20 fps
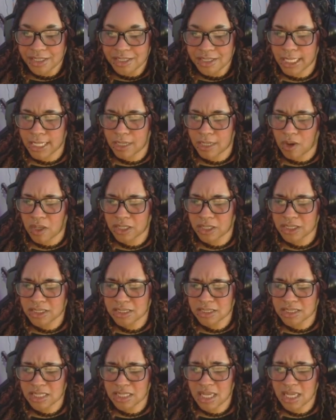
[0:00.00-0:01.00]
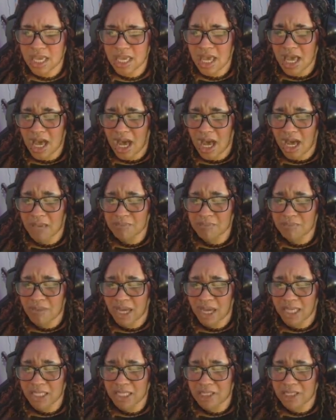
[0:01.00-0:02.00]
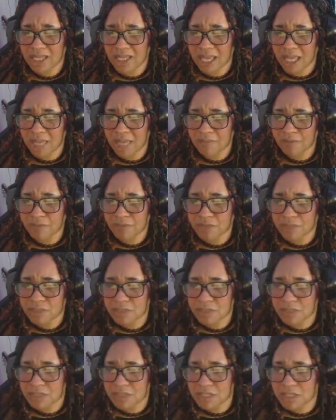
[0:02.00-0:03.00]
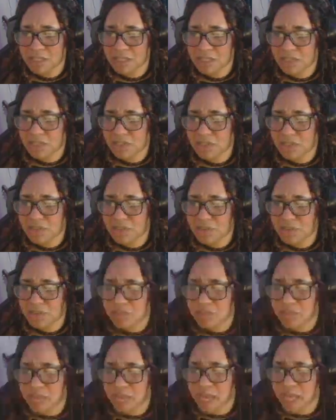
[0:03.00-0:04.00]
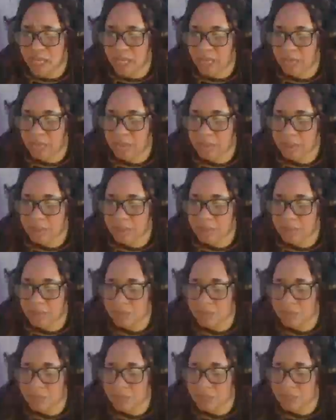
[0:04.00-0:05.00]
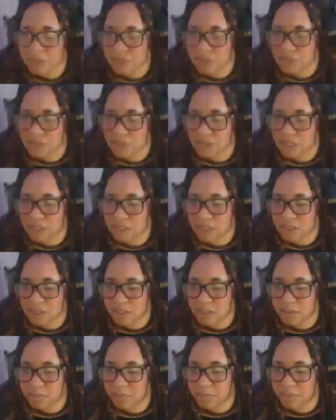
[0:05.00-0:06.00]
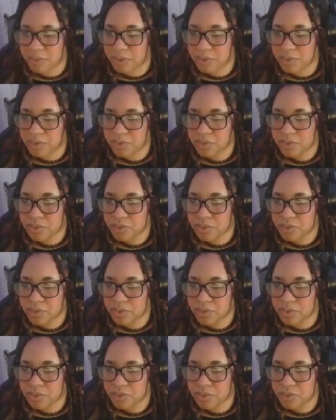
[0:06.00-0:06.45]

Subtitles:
And honestly, I might aim for some of these too to add some dimension into the build.